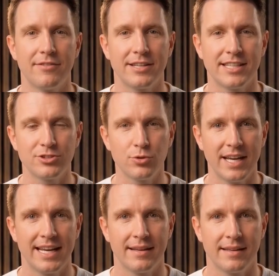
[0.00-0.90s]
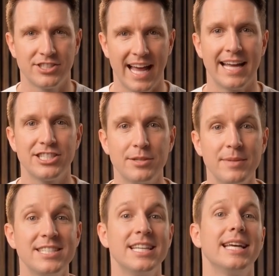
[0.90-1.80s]
of it this way.
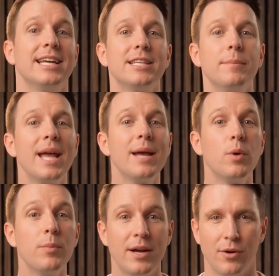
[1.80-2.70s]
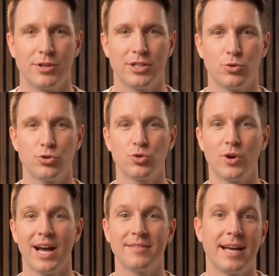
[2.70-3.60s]
ChatGPT is the Batmobile. You
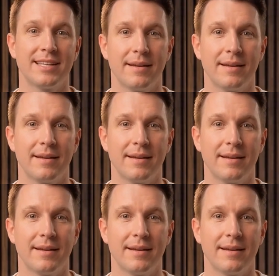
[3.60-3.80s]
drive it.